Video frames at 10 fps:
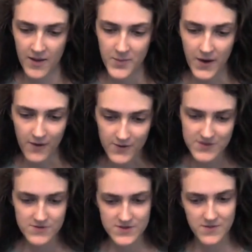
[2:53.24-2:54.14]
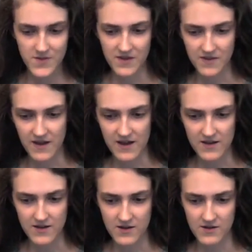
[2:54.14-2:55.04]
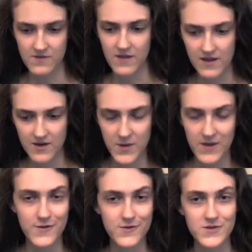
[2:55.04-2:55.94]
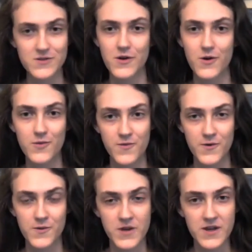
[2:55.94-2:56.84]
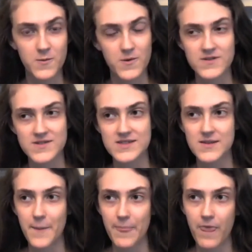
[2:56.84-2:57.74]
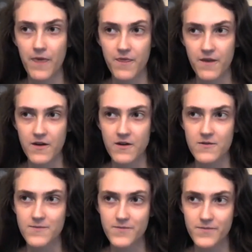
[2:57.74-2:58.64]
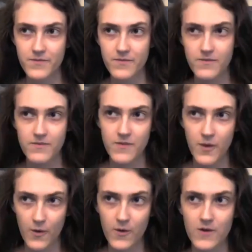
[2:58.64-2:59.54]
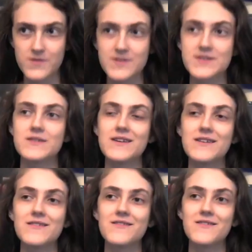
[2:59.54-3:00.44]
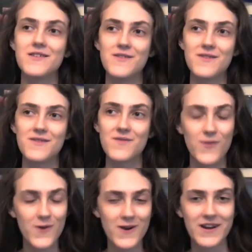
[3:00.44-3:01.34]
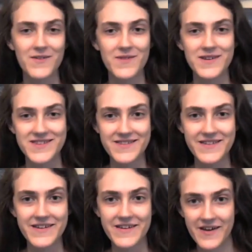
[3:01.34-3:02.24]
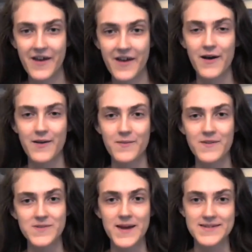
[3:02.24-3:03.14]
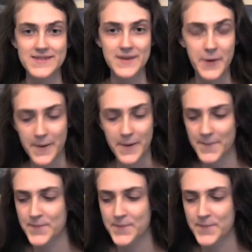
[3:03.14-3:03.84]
But also something that hit a bit closer to home for me was the corals in Florida recently, this past summer.